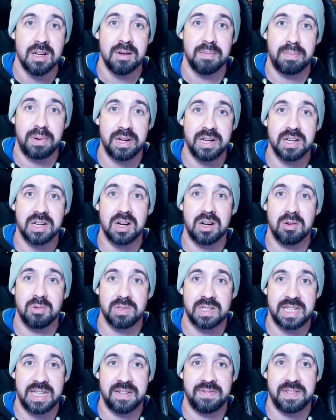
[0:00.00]
Byregot was
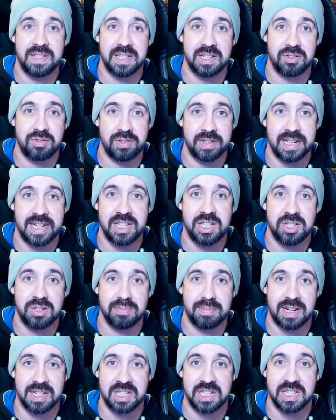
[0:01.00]
gifted in creation
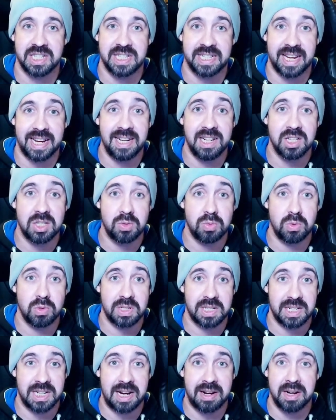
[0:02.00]
magics tailored towards
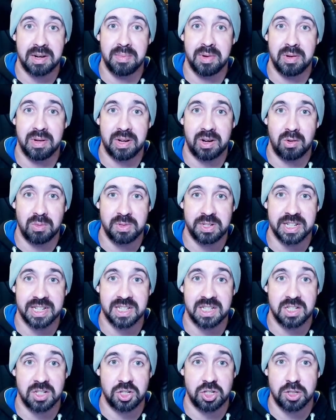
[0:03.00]
inanimate
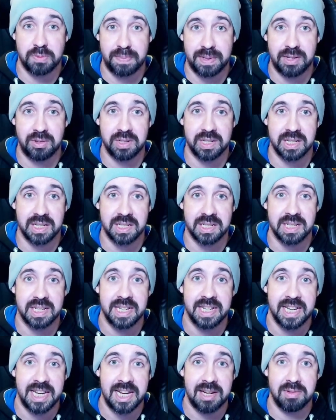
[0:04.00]
objects such as buildings.
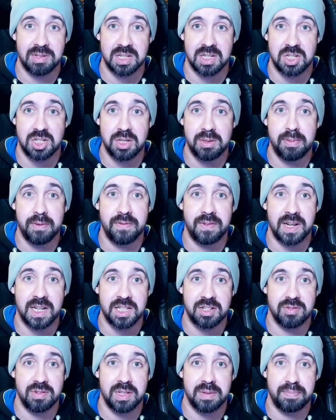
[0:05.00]
He was a
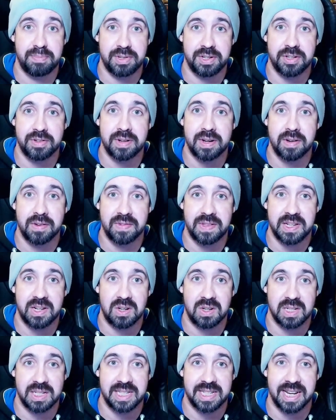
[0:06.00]
supervisor at the Bureau of the
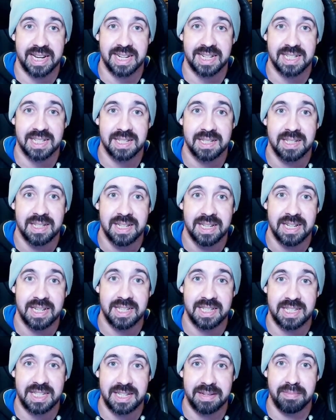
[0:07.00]
Architect.
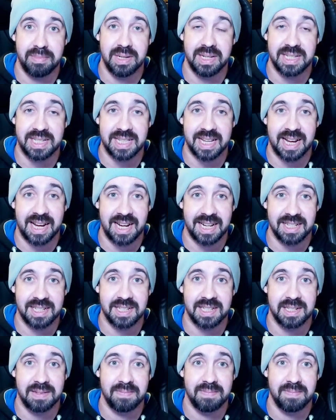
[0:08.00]
His symbol is the hand.